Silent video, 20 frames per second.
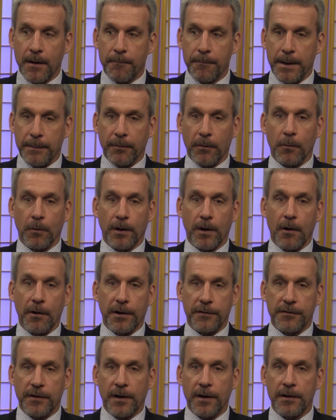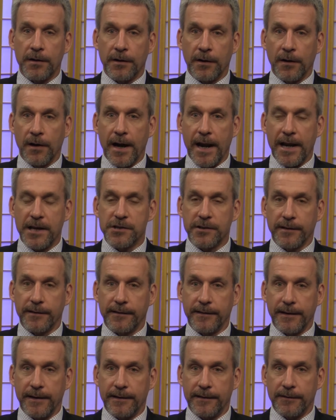people are going to turn to your
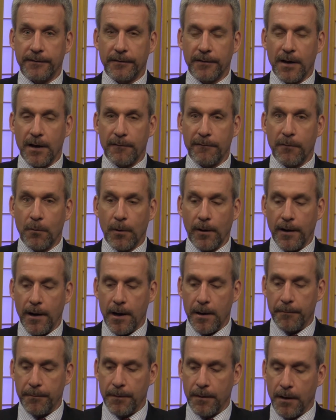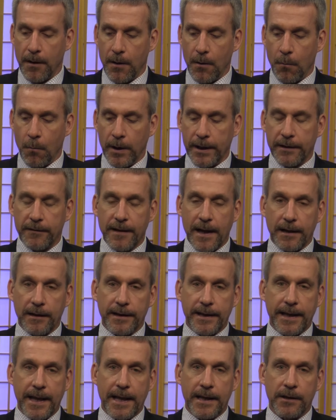agency for help. What
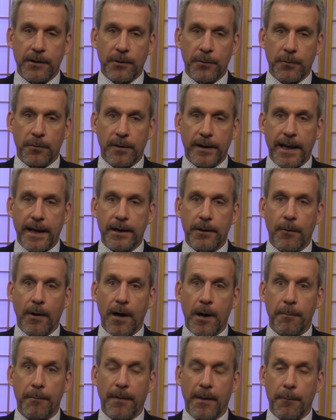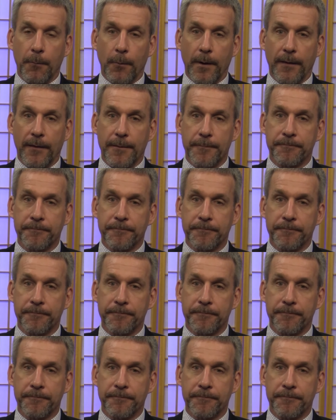exactly can you help them with?